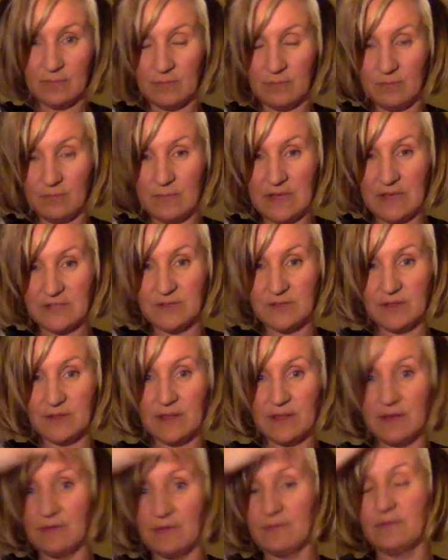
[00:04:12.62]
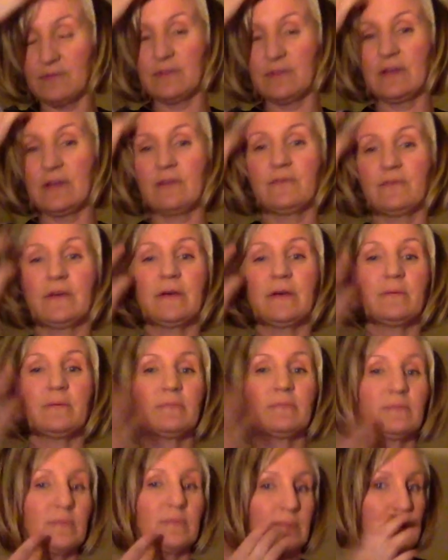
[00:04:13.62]
and that's what that and fluff it.
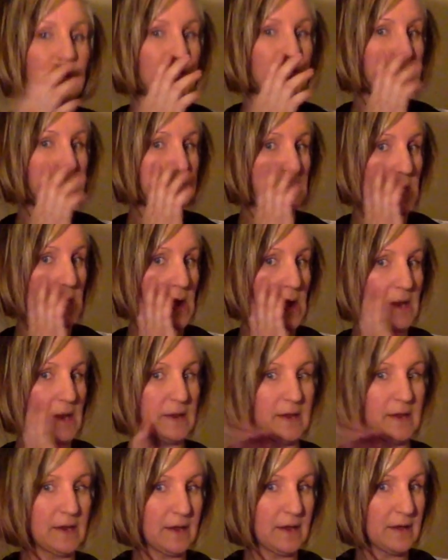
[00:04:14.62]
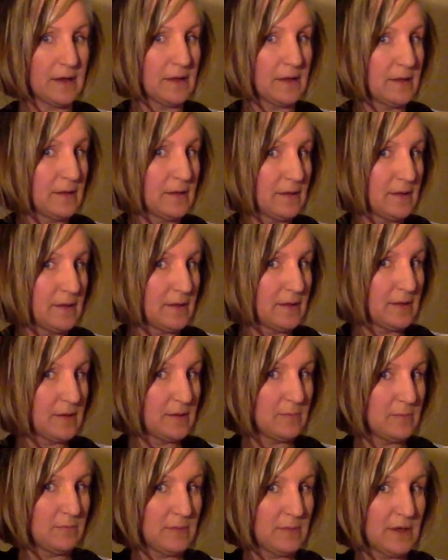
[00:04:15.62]
Because you know I need a
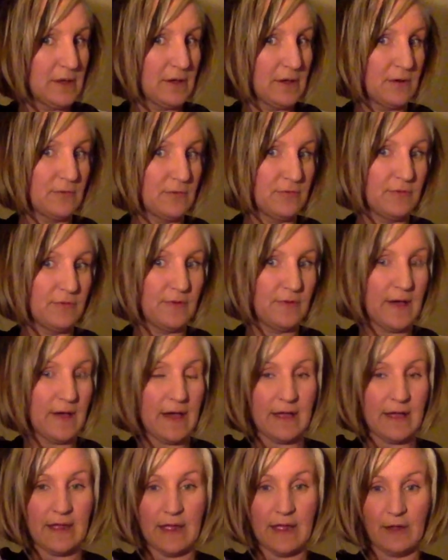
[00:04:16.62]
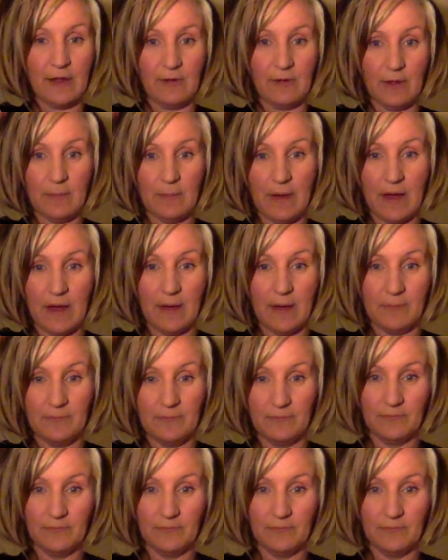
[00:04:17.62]
big old fat angry bob.